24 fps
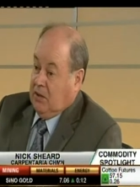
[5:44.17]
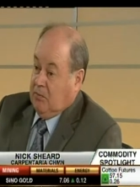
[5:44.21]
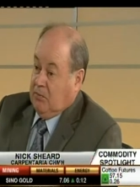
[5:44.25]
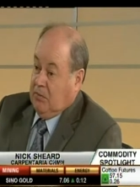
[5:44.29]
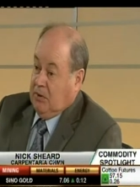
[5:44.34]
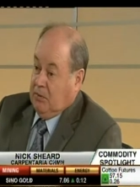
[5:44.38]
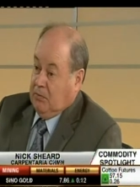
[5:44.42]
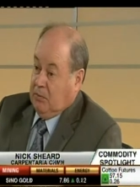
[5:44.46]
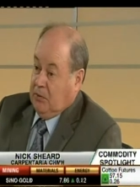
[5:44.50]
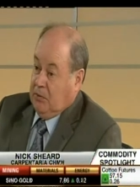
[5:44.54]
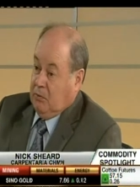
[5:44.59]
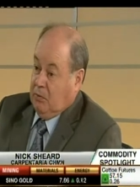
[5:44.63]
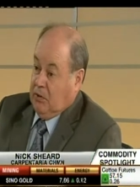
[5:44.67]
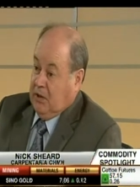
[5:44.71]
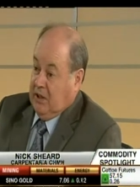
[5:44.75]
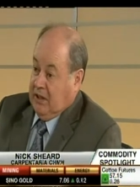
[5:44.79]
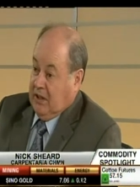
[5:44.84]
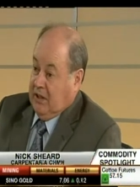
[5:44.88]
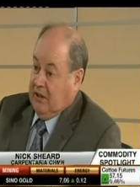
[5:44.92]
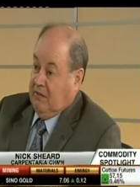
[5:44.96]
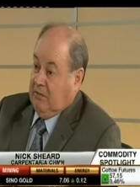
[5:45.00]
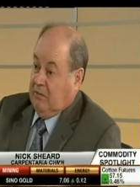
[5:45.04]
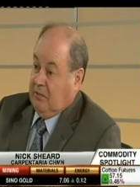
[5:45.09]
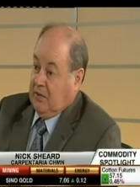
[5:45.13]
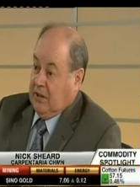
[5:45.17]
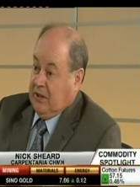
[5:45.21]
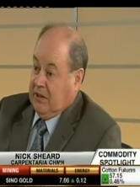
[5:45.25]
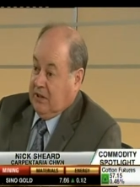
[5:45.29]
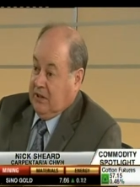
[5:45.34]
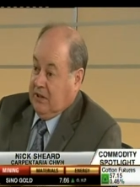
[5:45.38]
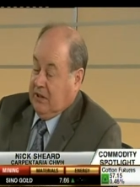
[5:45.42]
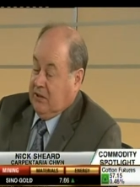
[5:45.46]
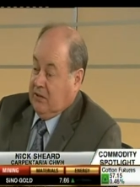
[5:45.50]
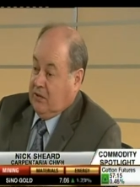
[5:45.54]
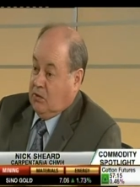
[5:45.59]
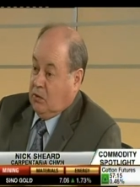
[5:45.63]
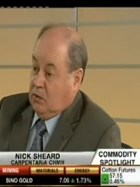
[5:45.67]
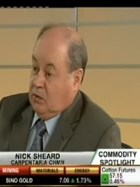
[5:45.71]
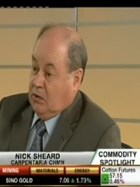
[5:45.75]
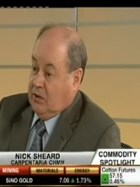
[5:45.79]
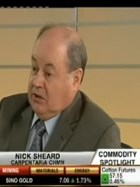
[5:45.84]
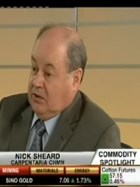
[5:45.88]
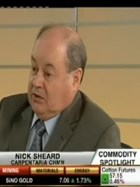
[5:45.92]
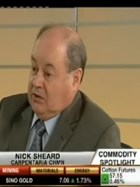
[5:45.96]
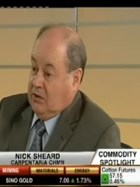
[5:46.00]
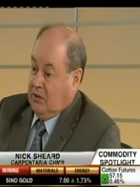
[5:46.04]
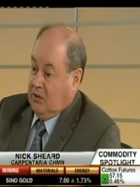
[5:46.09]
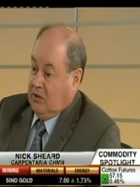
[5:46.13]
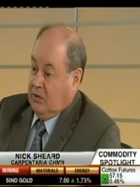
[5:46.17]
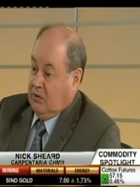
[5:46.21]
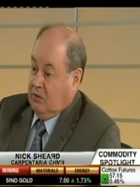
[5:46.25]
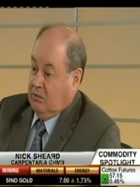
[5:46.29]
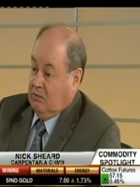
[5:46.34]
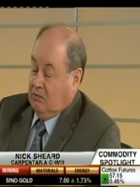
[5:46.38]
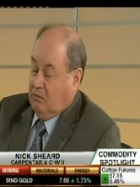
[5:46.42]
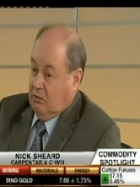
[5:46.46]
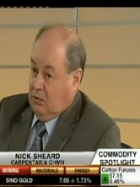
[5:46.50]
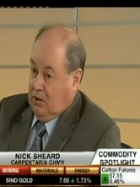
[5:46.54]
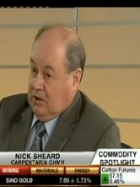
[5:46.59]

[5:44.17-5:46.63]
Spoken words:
people, we are in fact talking to